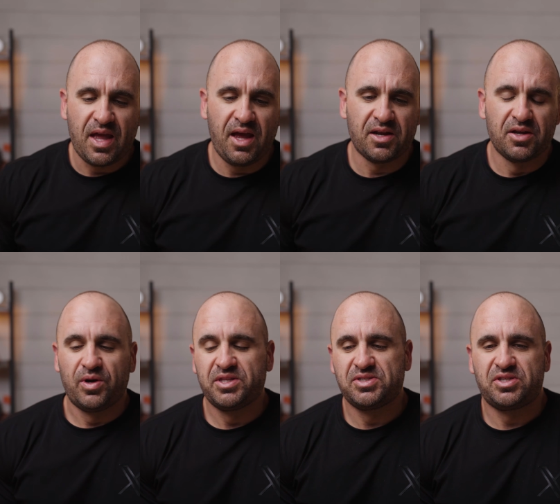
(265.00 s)
And
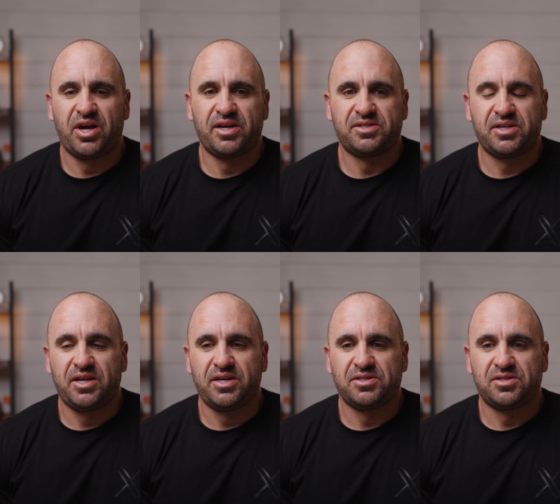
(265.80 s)
what this does
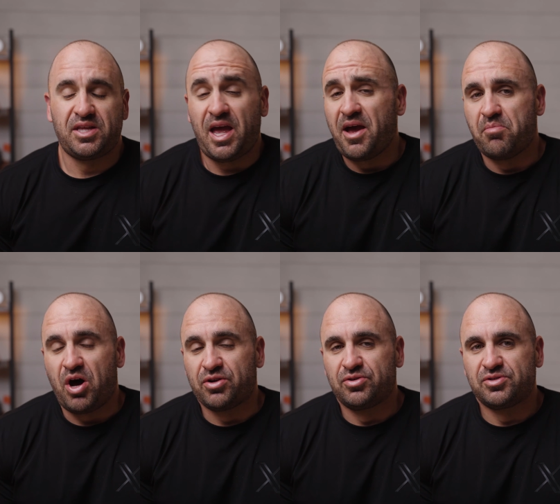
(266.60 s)
is the AI
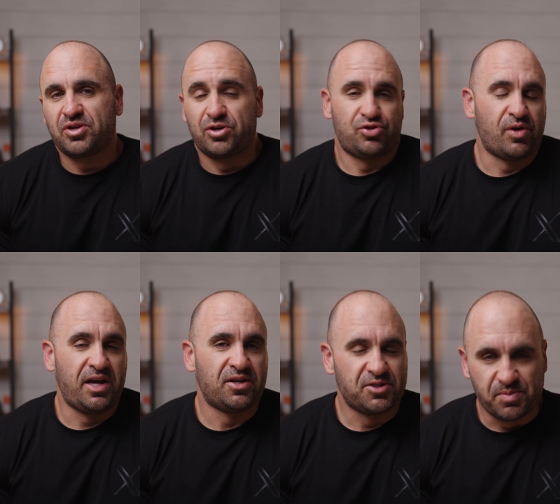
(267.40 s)
models are
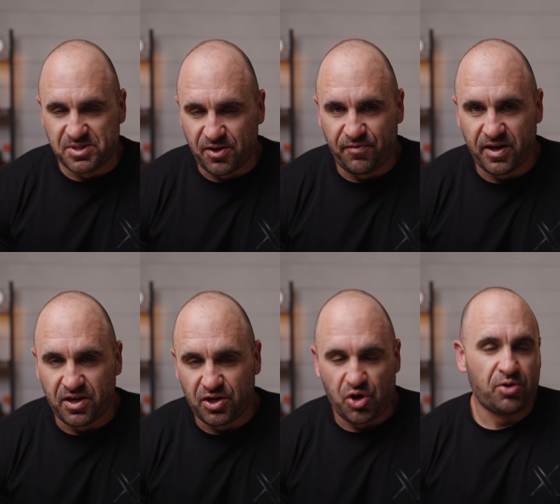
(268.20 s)
trained on specific
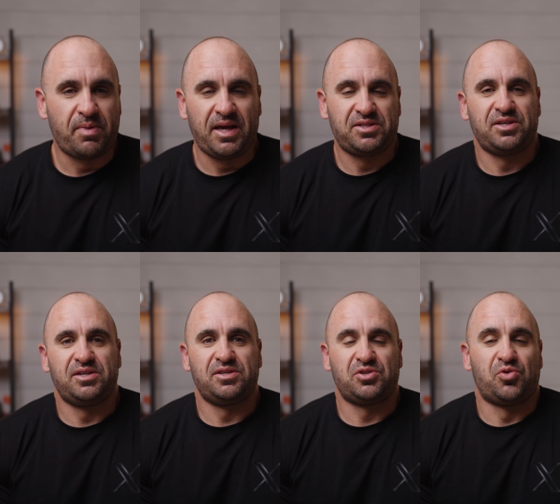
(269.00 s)
code
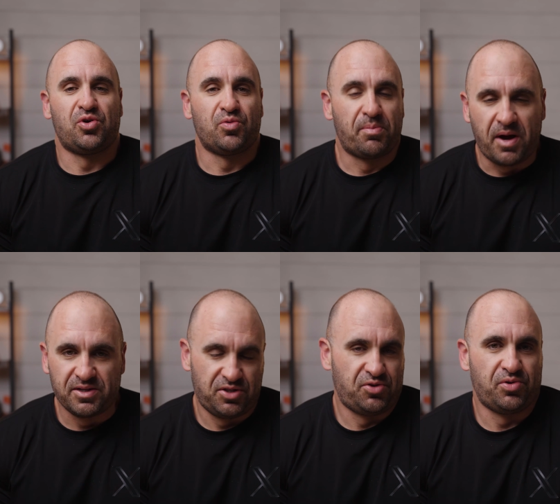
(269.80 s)
bases or
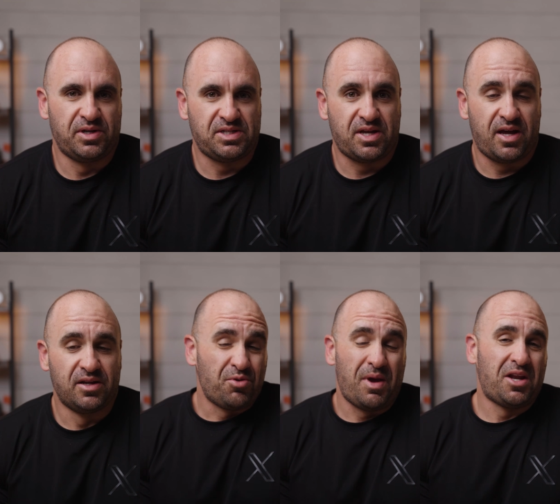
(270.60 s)
repositories that
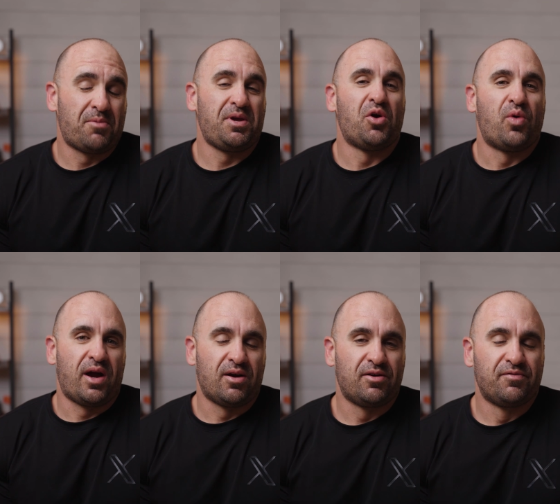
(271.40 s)
you may not be
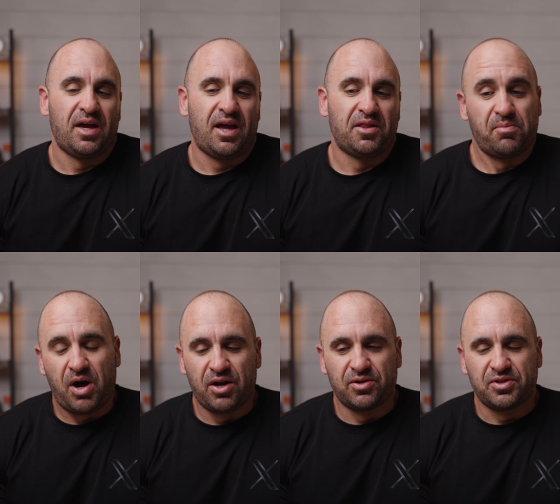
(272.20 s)
aware of. And the
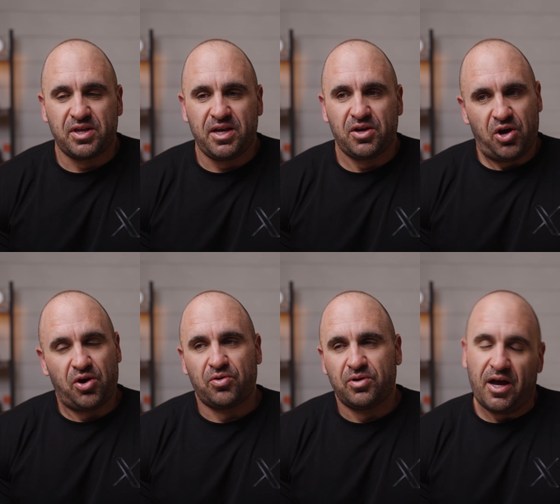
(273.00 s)
model will think,
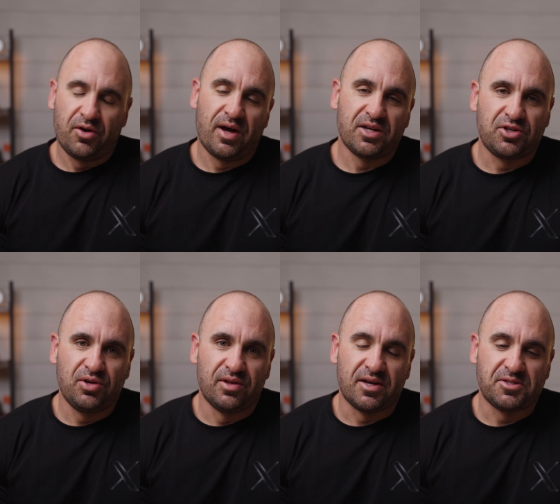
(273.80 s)
oh, I know how to
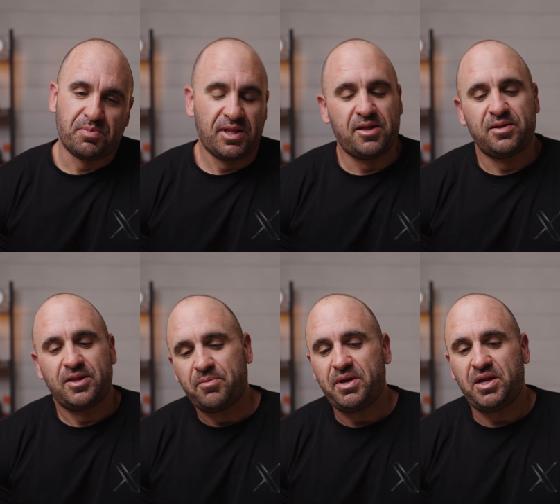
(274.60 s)
do this, but then
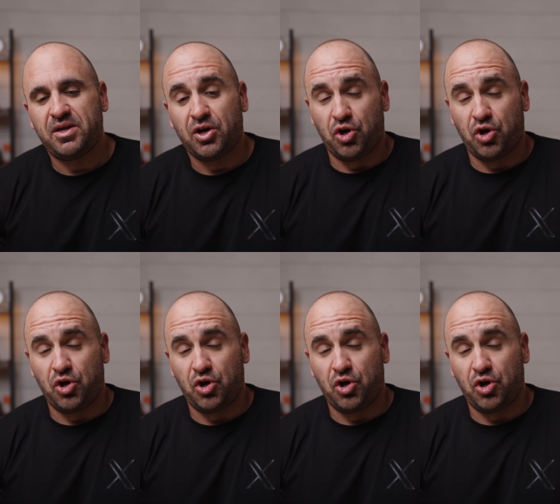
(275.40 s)
let me